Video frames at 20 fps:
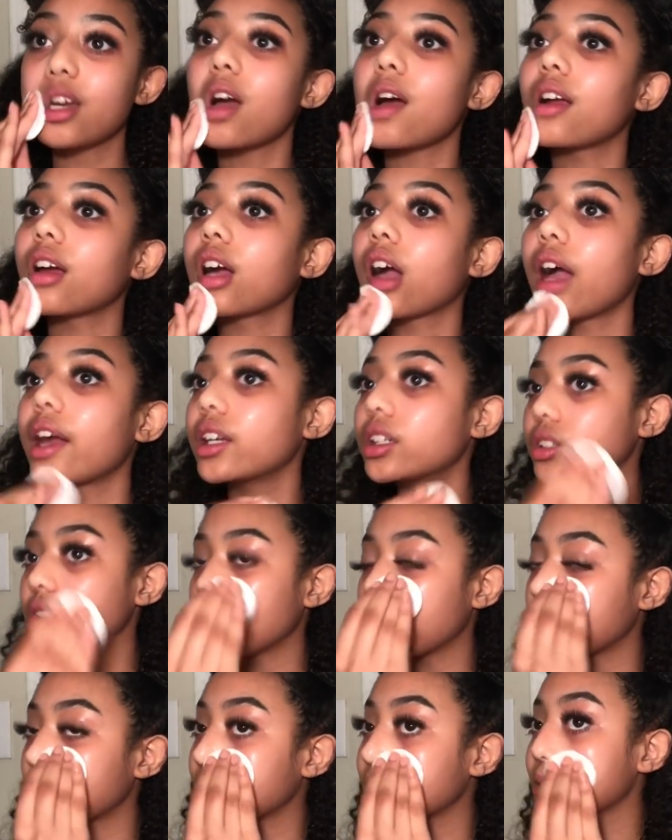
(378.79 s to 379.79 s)
I kind of
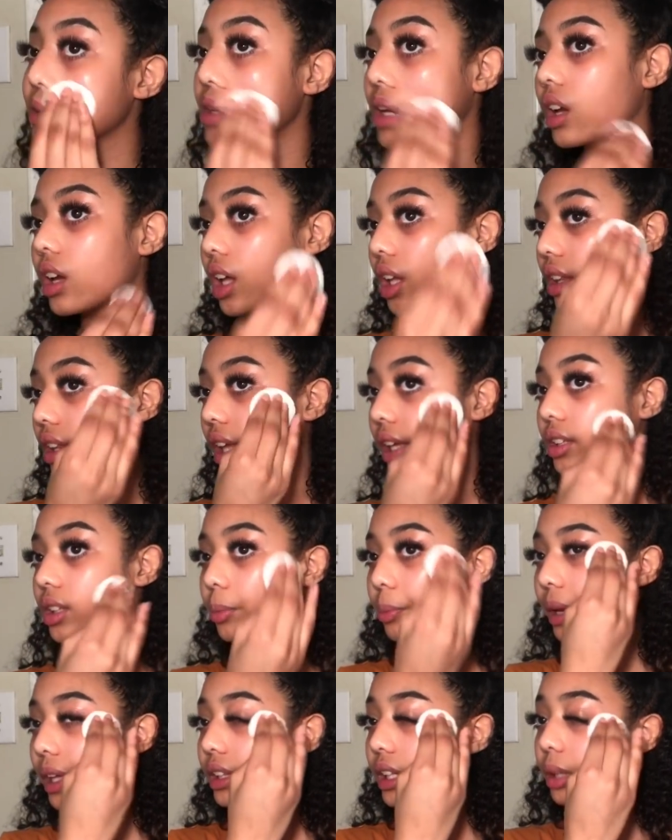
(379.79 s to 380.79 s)
just like to
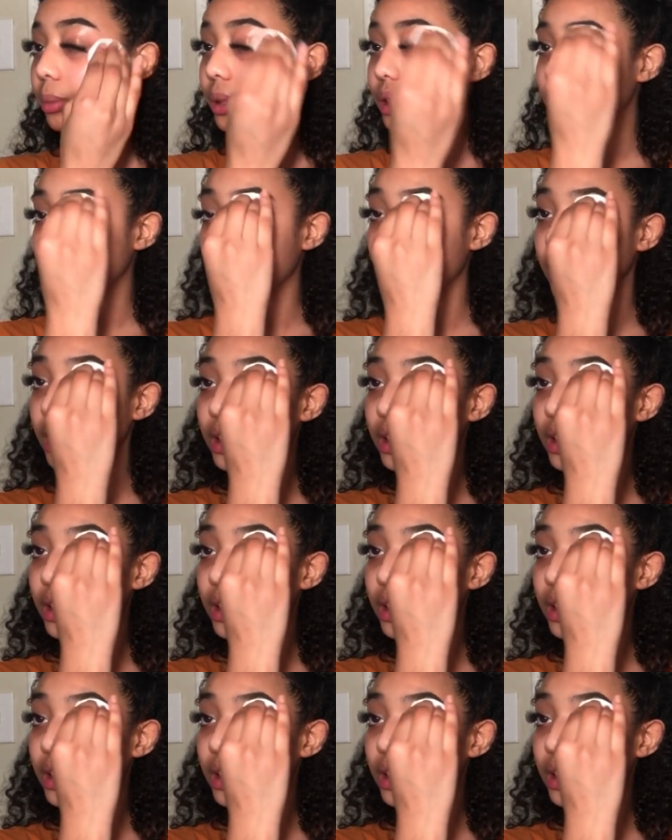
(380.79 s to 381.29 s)
pat that on my skin.